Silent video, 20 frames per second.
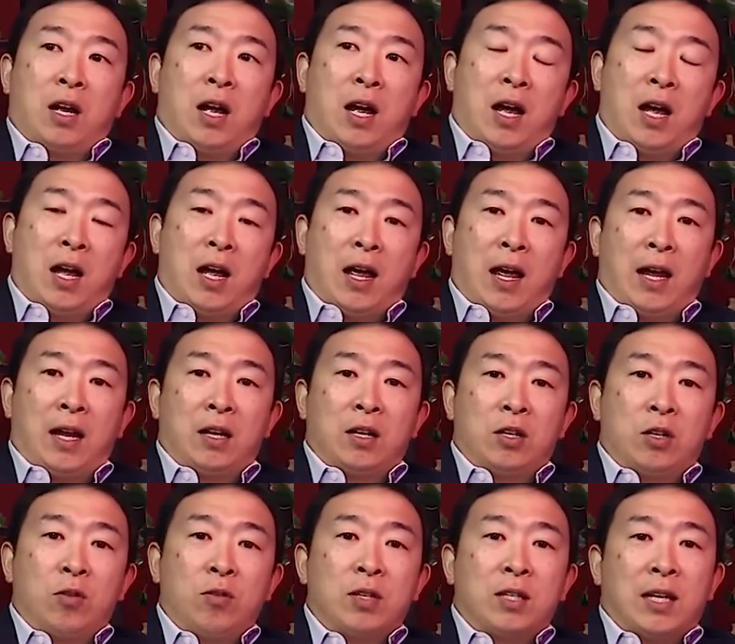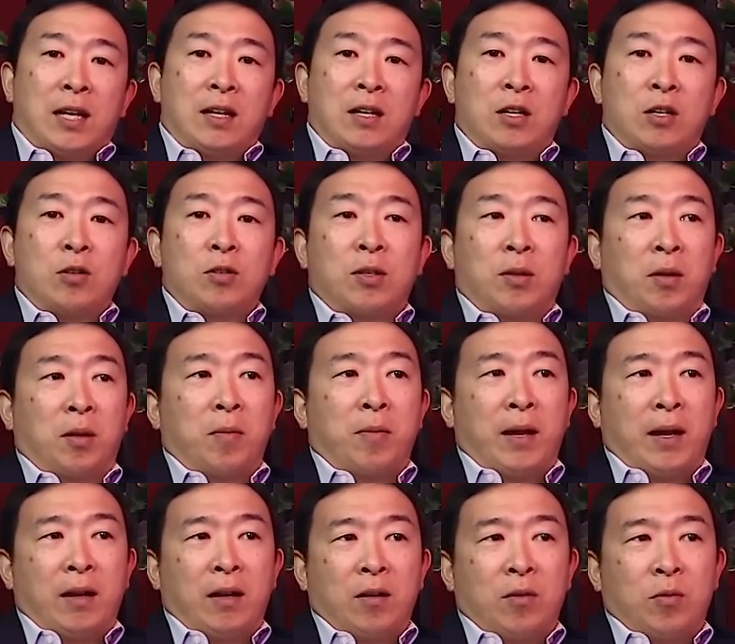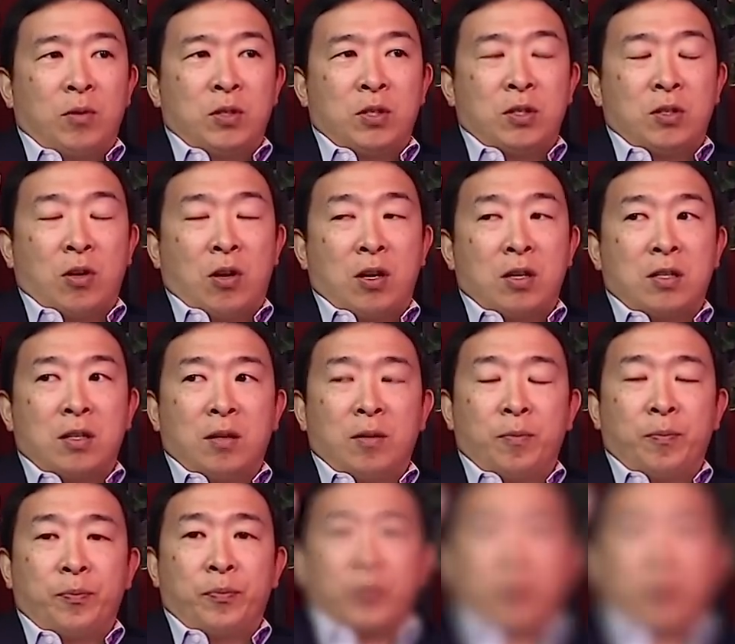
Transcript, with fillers: Uh, and you decided to do something about it, which is awesome.